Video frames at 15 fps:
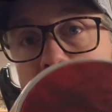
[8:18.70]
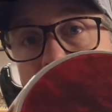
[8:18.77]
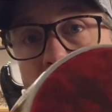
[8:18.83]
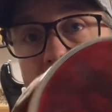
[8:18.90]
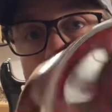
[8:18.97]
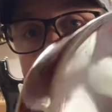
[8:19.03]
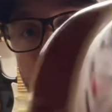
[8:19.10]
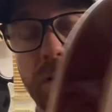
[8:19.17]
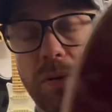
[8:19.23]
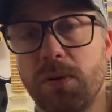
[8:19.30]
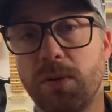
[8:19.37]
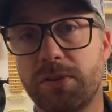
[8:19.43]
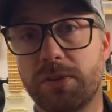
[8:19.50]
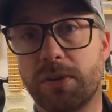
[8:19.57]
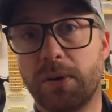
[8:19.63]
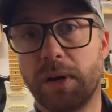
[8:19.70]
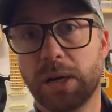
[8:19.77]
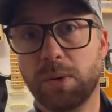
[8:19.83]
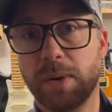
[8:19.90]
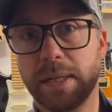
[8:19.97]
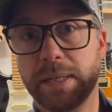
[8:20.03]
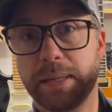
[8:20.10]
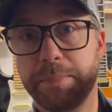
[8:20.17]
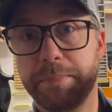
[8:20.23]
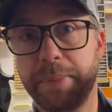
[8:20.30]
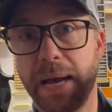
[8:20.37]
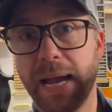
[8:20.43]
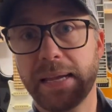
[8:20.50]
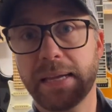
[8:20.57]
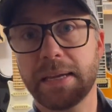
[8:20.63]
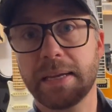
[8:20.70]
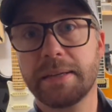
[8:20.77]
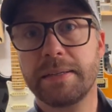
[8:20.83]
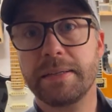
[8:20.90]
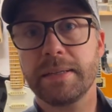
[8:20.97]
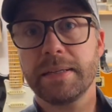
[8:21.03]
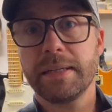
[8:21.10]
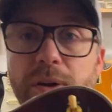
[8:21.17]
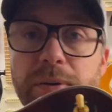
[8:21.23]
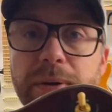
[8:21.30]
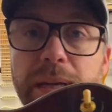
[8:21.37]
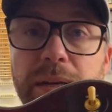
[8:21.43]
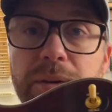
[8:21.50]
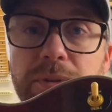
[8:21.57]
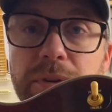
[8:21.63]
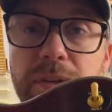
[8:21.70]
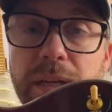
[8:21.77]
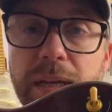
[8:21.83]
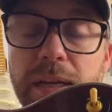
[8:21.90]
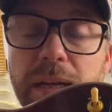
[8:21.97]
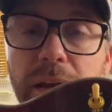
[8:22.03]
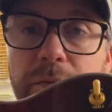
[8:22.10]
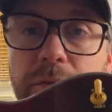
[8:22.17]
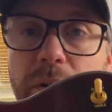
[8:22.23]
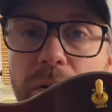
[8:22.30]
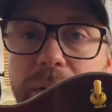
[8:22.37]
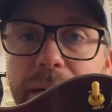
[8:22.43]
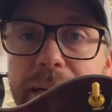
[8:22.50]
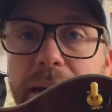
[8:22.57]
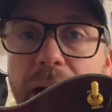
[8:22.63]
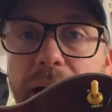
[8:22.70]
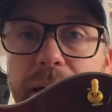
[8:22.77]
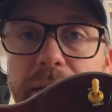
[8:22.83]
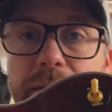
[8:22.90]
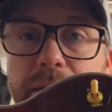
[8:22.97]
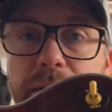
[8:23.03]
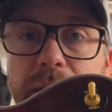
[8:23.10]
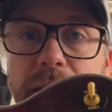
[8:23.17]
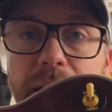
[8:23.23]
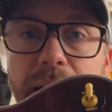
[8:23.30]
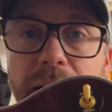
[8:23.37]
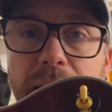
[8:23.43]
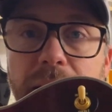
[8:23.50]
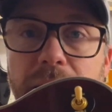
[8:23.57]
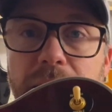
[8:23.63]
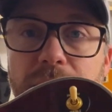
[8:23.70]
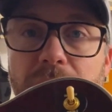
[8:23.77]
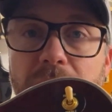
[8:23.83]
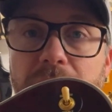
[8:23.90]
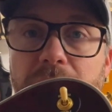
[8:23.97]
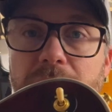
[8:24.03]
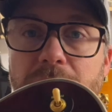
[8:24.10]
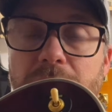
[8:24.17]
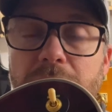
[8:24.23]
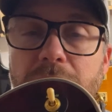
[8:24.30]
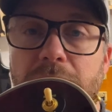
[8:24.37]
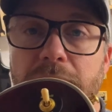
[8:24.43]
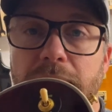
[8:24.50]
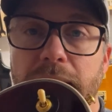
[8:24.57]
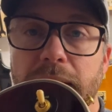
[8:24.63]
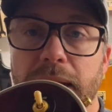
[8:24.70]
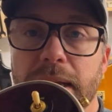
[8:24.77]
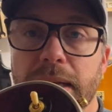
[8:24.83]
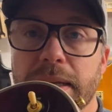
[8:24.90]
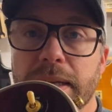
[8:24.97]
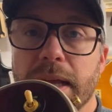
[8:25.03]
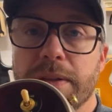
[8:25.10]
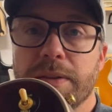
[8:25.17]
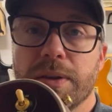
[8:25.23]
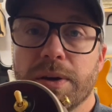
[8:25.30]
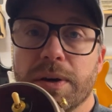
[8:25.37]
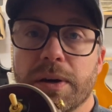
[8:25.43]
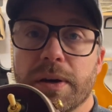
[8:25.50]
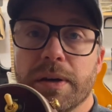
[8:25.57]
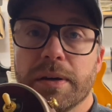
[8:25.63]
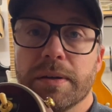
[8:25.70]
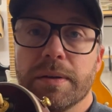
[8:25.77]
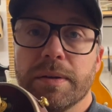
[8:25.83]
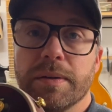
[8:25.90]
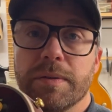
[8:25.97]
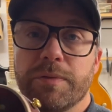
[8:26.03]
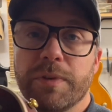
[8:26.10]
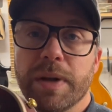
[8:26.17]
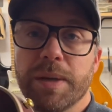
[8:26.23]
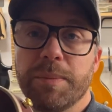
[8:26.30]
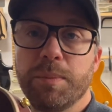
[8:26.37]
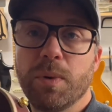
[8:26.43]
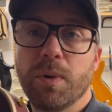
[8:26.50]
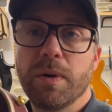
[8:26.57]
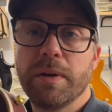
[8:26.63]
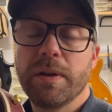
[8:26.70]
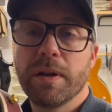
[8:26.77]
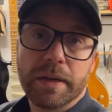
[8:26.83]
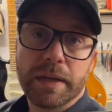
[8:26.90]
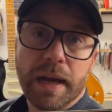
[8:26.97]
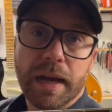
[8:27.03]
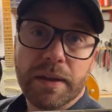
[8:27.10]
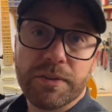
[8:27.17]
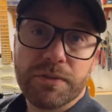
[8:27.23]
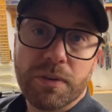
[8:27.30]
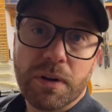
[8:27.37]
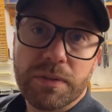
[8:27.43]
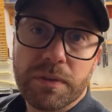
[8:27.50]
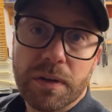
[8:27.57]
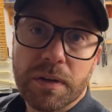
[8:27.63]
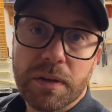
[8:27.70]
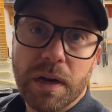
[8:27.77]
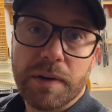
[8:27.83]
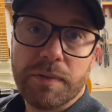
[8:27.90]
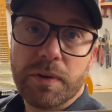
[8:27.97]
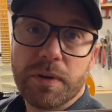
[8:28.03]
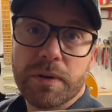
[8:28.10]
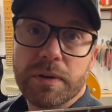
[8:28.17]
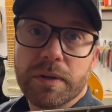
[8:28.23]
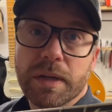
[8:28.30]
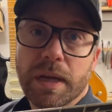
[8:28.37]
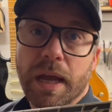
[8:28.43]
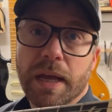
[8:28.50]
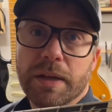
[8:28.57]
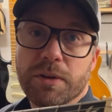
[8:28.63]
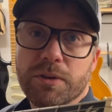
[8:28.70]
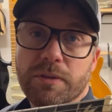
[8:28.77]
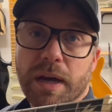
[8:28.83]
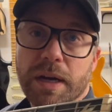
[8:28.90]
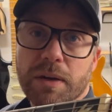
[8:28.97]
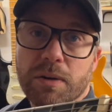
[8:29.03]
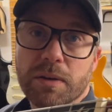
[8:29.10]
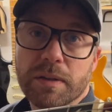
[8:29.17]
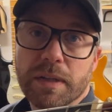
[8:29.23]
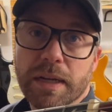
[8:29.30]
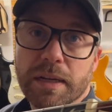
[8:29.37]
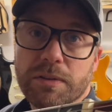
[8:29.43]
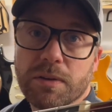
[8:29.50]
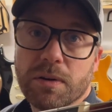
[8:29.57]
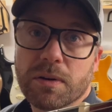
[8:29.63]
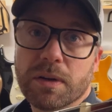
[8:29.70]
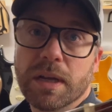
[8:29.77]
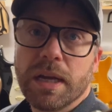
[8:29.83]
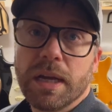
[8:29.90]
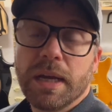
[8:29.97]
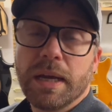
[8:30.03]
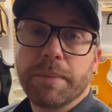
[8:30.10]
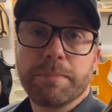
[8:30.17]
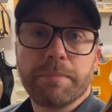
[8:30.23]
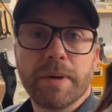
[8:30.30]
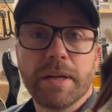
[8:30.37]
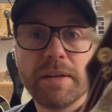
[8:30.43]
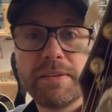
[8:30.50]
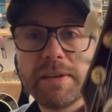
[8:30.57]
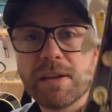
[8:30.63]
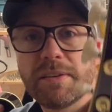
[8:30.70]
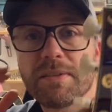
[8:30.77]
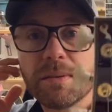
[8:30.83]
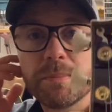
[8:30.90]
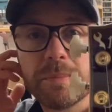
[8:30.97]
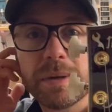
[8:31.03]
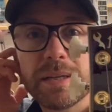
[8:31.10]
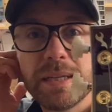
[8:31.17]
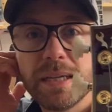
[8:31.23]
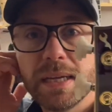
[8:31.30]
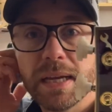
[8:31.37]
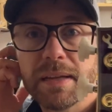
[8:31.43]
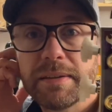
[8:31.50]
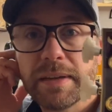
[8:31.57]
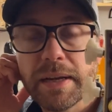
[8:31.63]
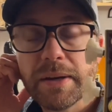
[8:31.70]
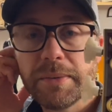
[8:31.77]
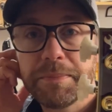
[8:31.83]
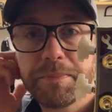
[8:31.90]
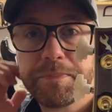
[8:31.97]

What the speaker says: and also a quilted back. Very interesting and very nice inlay, dragon inlay in the fretboard. A nice truss rod cover and a dragon on the headstock. But it says Matthias here